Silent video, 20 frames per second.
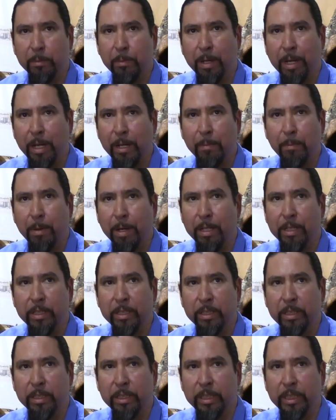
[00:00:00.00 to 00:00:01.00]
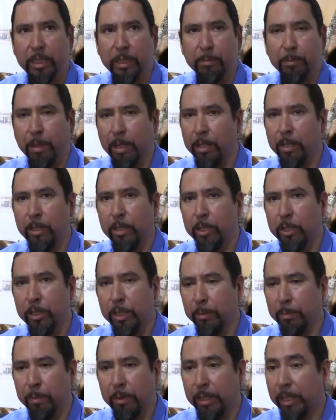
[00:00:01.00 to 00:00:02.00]
buy a bus in
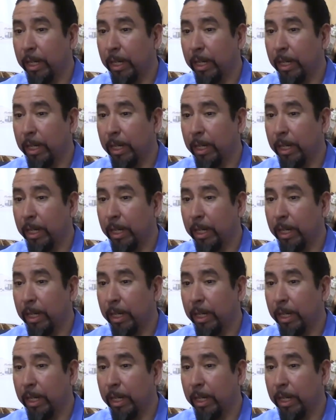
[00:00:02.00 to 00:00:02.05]
partnership with